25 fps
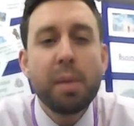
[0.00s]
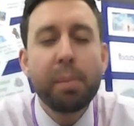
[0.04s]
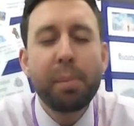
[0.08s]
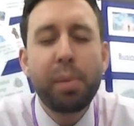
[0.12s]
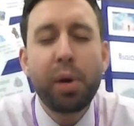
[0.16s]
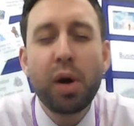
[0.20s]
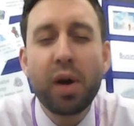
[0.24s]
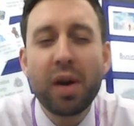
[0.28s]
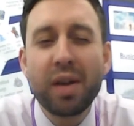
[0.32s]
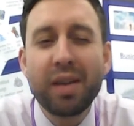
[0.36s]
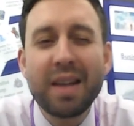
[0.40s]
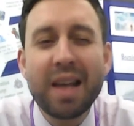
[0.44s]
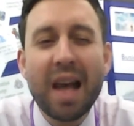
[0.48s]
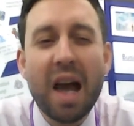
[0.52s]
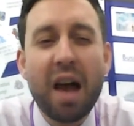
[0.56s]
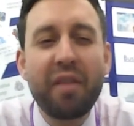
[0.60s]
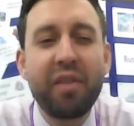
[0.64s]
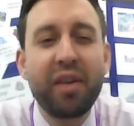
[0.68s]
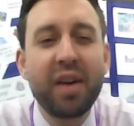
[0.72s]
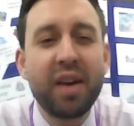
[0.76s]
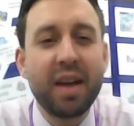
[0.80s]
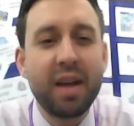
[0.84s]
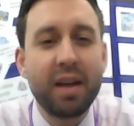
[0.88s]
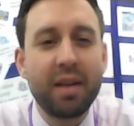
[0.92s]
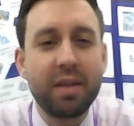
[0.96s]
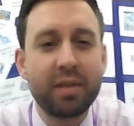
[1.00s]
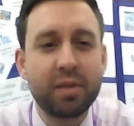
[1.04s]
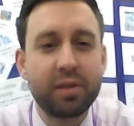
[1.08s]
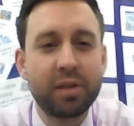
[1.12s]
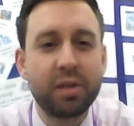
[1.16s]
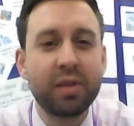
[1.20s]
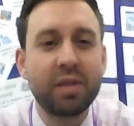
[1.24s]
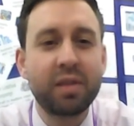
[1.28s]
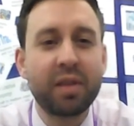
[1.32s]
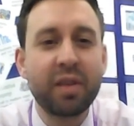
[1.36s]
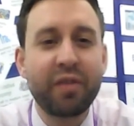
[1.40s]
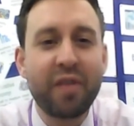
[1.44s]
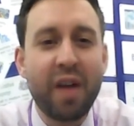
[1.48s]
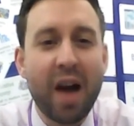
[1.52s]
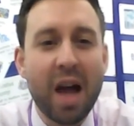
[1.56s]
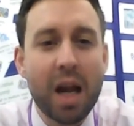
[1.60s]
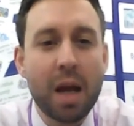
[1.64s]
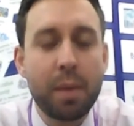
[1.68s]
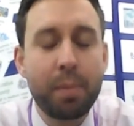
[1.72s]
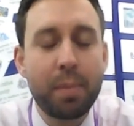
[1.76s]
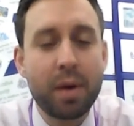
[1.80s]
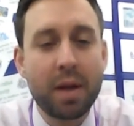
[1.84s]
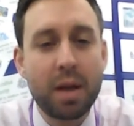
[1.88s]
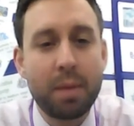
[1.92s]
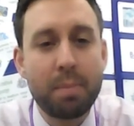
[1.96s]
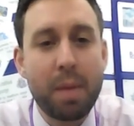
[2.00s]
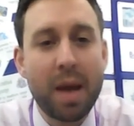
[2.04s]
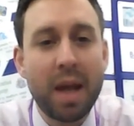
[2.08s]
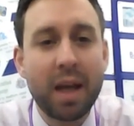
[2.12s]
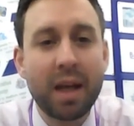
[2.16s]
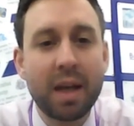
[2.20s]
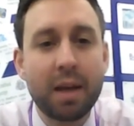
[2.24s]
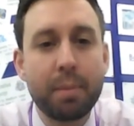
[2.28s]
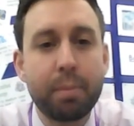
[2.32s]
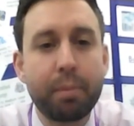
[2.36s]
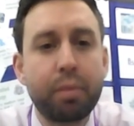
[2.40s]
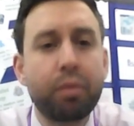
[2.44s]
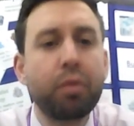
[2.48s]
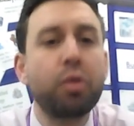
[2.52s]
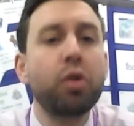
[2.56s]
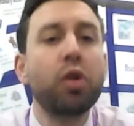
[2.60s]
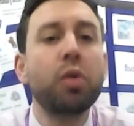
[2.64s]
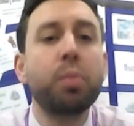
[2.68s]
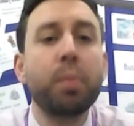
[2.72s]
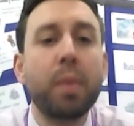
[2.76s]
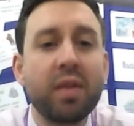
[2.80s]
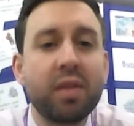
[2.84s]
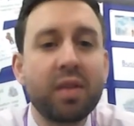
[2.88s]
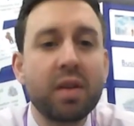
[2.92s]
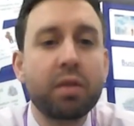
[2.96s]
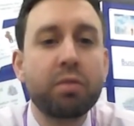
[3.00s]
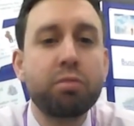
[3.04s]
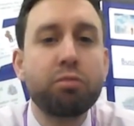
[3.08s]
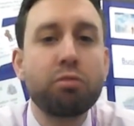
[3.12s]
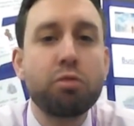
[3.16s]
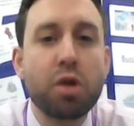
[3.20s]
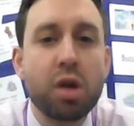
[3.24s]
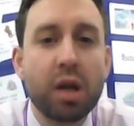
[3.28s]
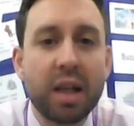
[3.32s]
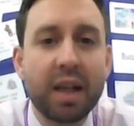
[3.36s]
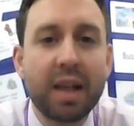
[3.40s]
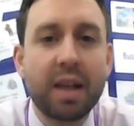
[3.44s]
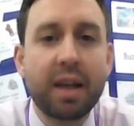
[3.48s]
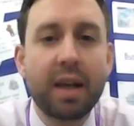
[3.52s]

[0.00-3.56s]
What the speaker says: putting the effort in to develop and make improvements is really key.